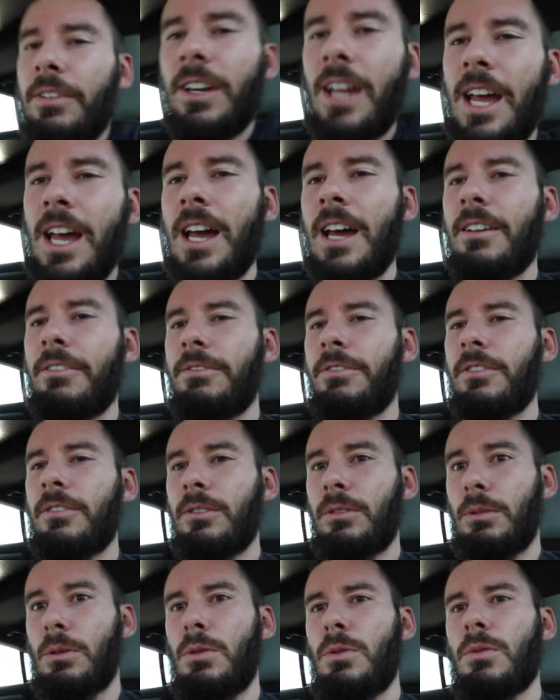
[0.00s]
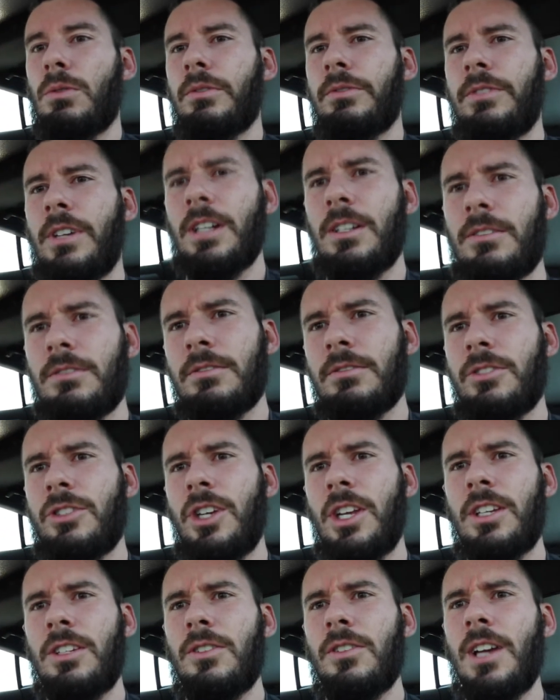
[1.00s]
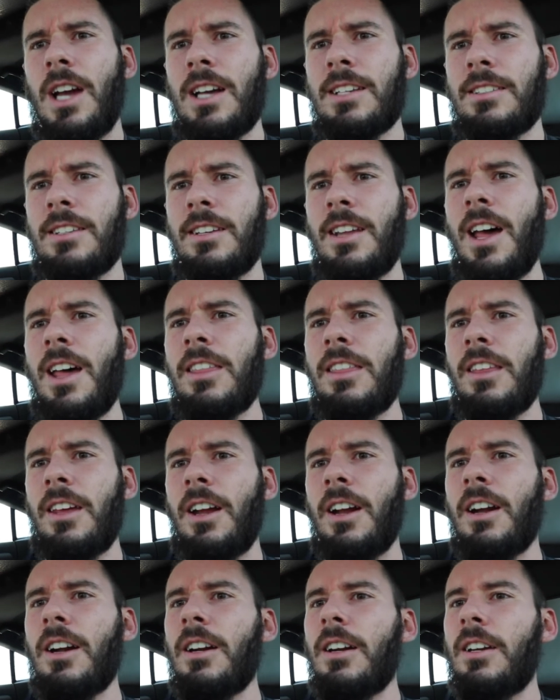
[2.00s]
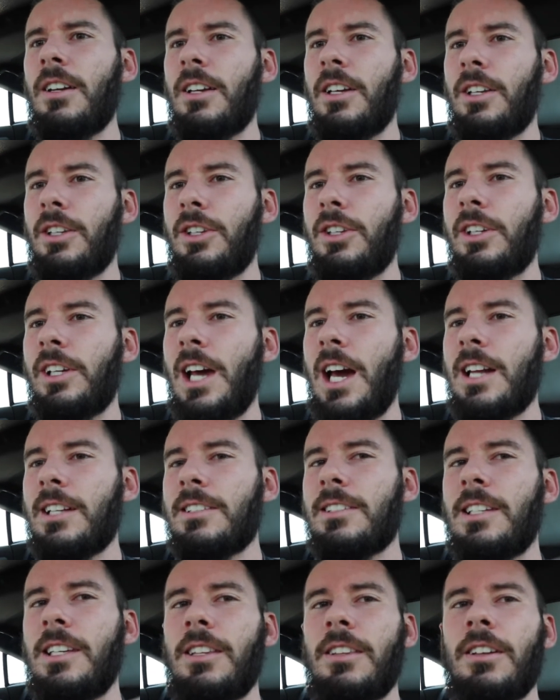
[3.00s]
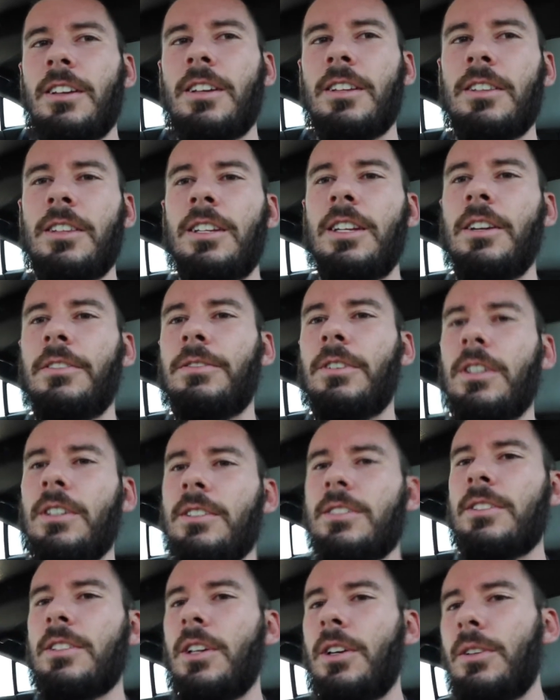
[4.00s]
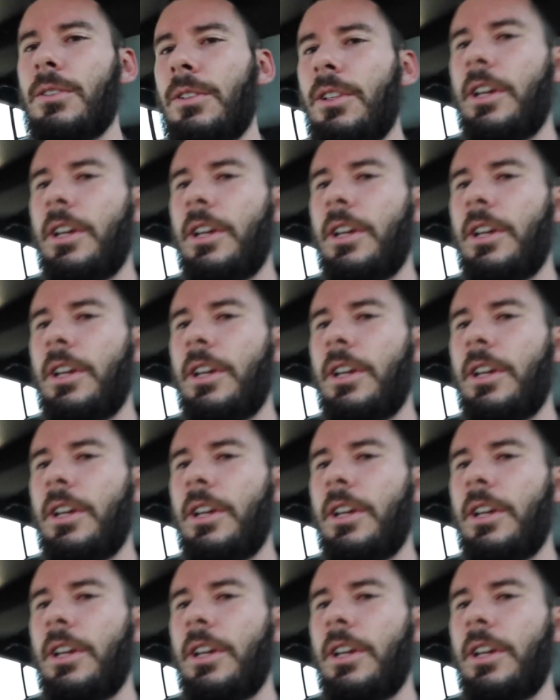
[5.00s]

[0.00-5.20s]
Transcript: and half, oh, if I don't shake you guys to death there, you can kind of see the difference. So